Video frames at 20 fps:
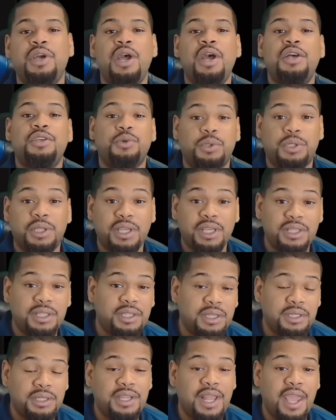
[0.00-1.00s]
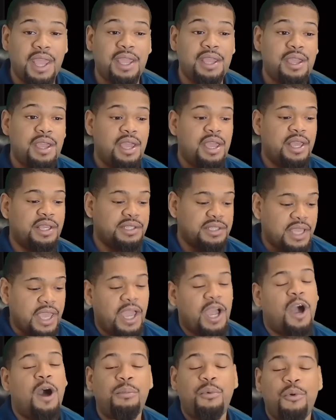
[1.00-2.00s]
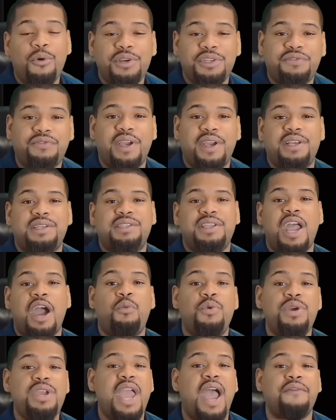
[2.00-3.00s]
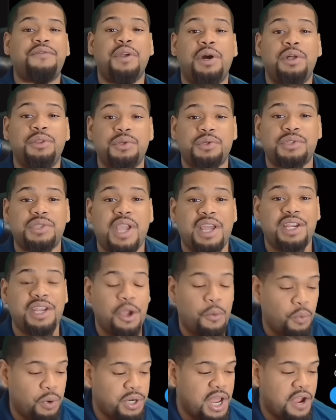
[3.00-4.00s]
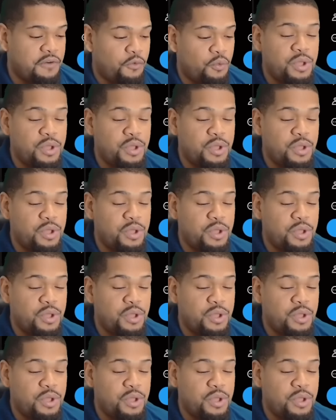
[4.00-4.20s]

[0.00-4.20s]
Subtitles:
So at the end of the day, as Cowboys fans, now we have to understand that whatever we